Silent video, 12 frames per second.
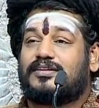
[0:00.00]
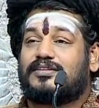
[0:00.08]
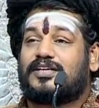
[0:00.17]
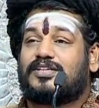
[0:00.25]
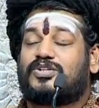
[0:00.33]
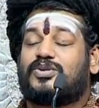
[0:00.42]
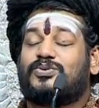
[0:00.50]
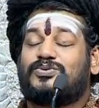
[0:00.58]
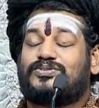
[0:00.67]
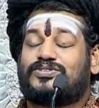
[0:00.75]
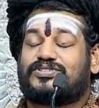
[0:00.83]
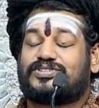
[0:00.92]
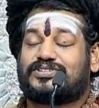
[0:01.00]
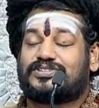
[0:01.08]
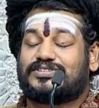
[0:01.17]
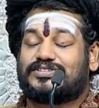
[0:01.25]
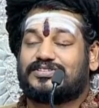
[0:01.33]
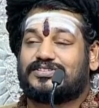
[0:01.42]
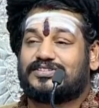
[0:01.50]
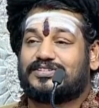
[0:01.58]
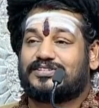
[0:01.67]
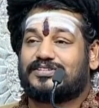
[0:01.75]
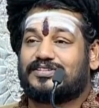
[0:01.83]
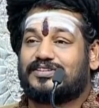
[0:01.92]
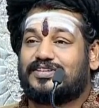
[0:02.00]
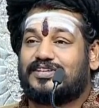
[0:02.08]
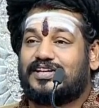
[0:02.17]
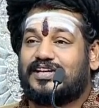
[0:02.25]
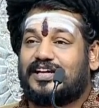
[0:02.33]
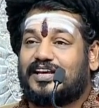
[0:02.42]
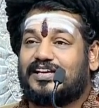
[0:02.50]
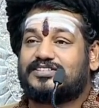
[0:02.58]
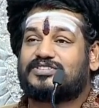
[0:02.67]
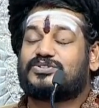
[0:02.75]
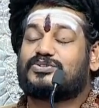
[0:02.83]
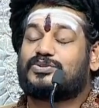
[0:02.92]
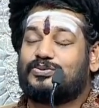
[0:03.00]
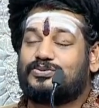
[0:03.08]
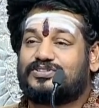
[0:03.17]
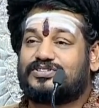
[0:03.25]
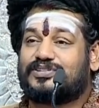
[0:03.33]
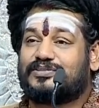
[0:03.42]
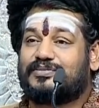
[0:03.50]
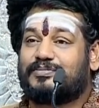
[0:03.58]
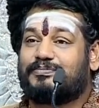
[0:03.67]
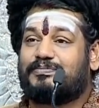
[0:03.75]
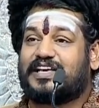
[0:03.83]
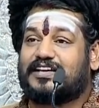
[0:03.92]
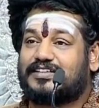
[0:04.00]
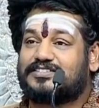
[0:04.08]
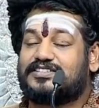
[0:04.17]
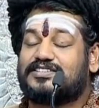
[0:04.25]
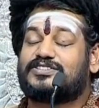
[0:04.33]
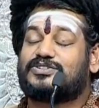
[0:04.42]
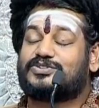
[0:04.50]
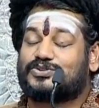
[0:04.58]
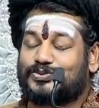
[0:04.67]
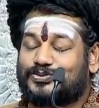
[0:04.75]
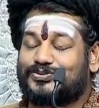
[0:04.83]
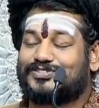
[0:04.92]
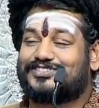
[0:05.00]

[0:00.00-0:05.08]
the truth is truth because it is truth.